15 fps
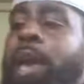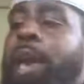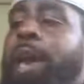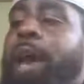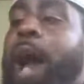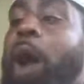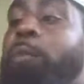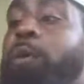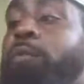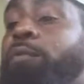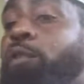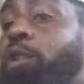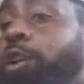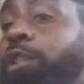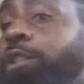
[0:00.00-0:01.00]
And I went
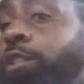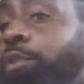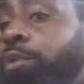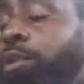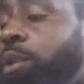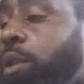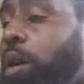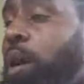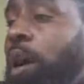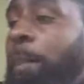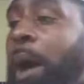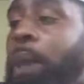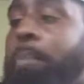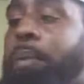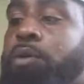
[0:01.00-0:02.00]
4-2.
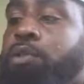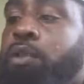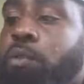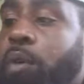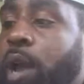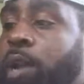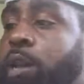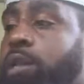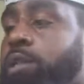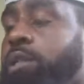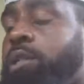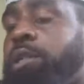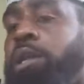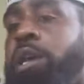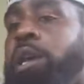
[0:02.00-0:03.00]
I'll post the
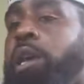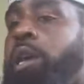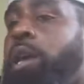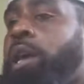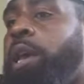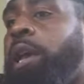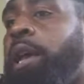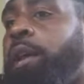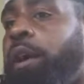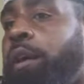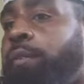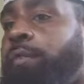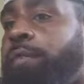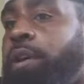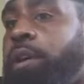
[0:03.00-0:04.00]
records in
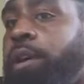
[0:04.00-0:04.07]
our